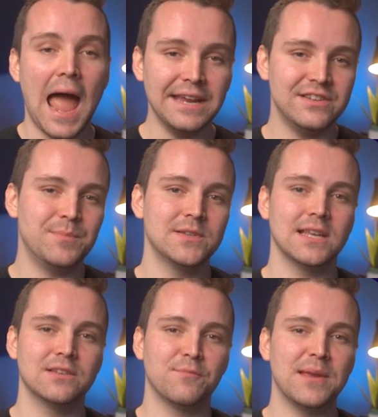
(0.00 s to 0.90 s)
eighty
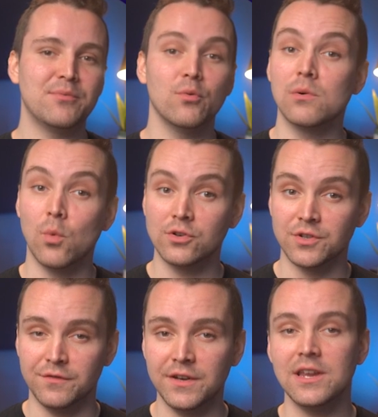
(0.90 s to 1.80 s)
percent of people will watch
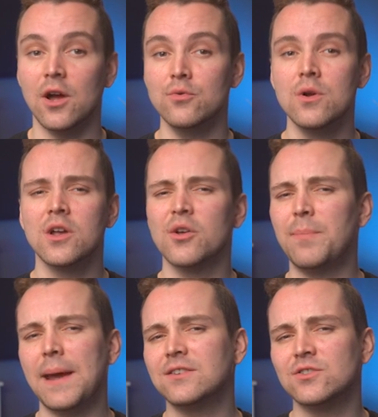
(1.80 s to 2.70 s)
a video
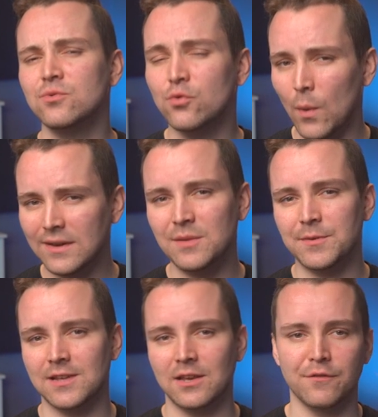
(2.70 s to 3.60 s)
compared to twenty
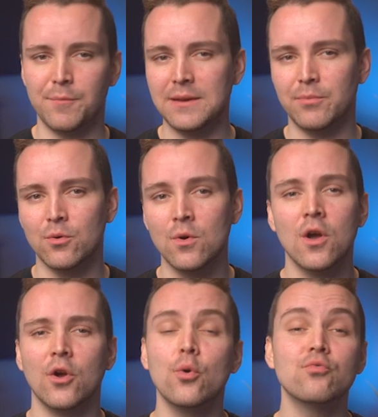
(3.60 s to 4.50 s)
percent of people
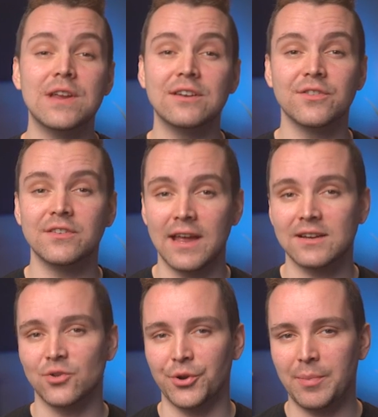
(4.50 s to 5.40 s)
who will read the
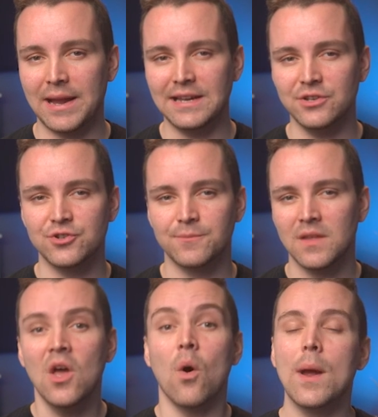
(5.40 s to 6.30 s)
text on a page.
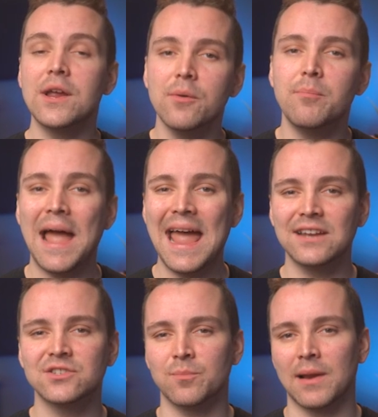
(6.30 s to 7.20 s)
When
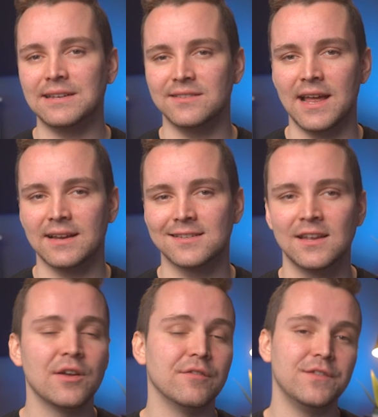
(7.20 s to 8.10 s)
compared to plain text,
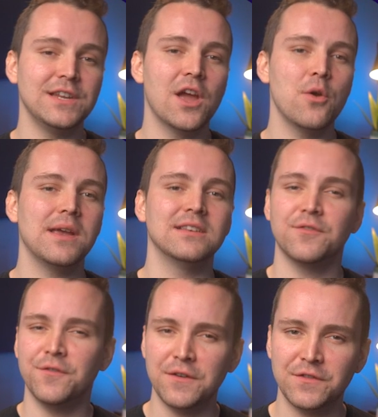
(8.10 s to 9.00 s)
video is
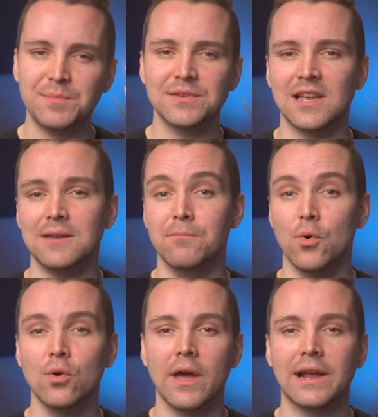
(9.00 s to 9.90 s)
fifty percent
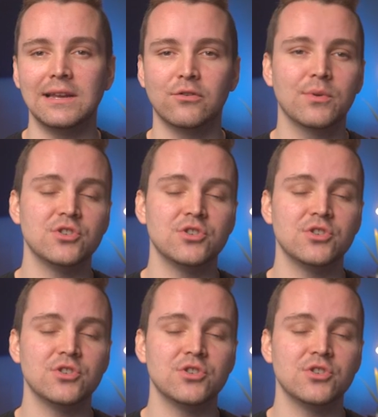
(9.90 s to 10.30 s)
more likely to